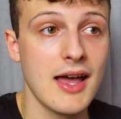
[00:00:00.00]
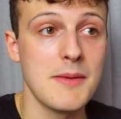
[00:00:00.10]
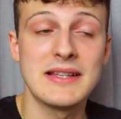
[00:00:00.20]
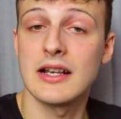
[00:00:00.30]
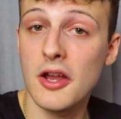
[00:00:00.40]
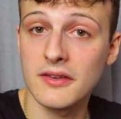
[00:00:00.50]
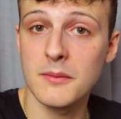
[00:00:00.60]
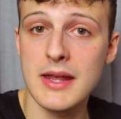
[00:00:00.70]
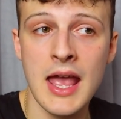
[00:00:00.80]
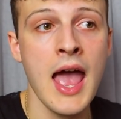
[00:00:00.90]
Uh, it means a lot
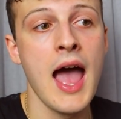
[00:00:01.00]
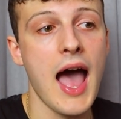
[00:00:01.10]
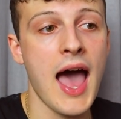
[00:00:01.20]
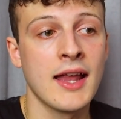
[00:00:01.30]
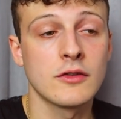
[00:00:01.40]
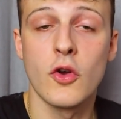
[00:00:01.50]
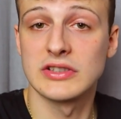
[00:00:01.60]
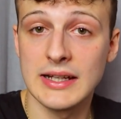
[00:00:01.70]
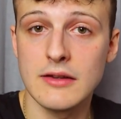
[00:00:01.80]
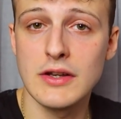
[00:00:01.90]
to me. And of
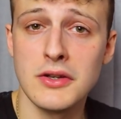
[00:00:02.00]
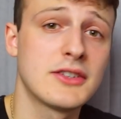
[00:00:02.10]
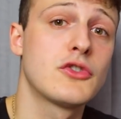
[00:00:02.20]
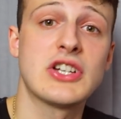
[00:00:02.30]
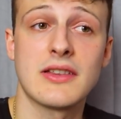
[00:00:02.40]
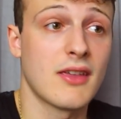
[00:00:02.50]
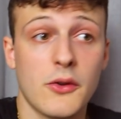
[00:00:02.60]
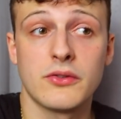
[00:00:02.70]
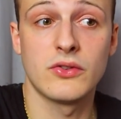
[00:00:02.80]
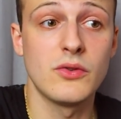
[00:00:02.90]
course, like the video, let's reach
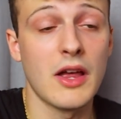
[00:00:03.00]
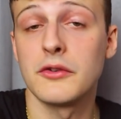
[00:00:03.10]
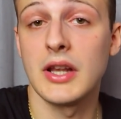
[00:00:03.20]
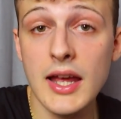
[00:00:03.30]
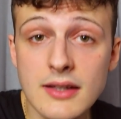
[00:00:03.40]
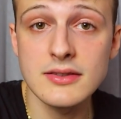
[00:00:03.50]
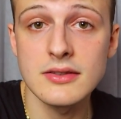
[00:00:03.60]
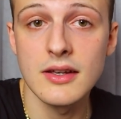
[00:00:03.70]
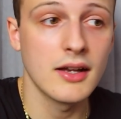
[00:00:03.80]
1,000, 2,000 likes,